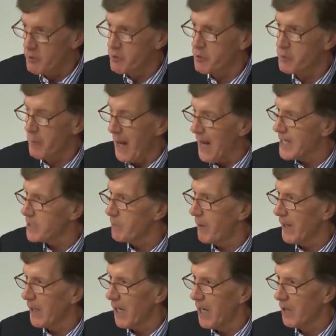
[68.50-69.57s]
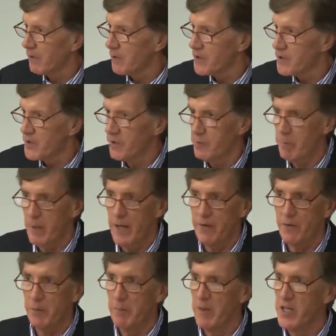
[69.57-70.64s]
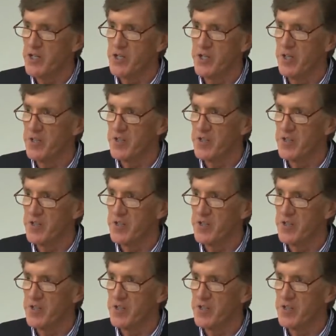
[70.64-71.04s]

which was passed by Congress, as Patrick mentioned,